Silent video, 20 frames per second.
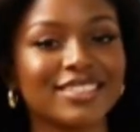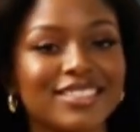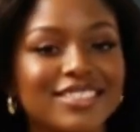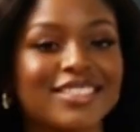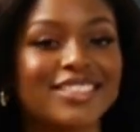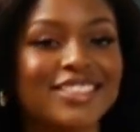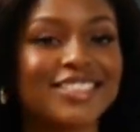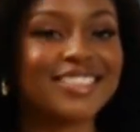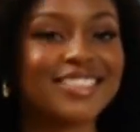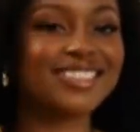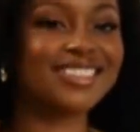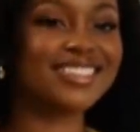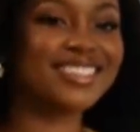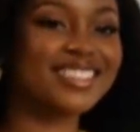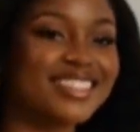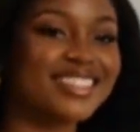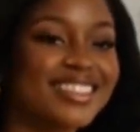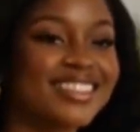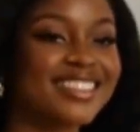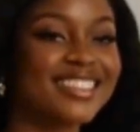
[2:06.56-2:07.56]
should
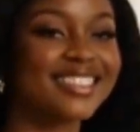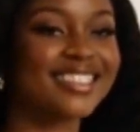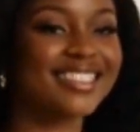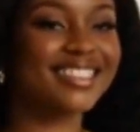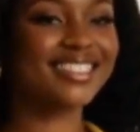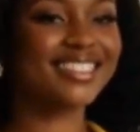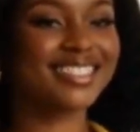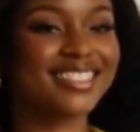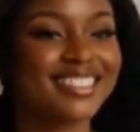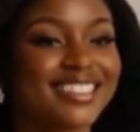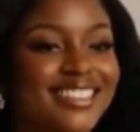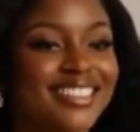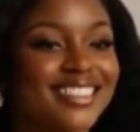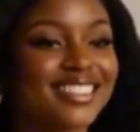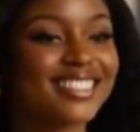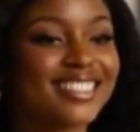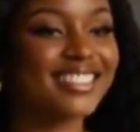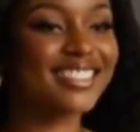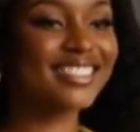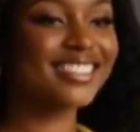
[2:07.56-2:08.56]
look. This
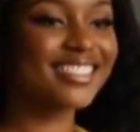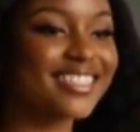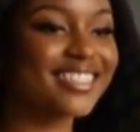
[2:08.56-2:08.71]
includes the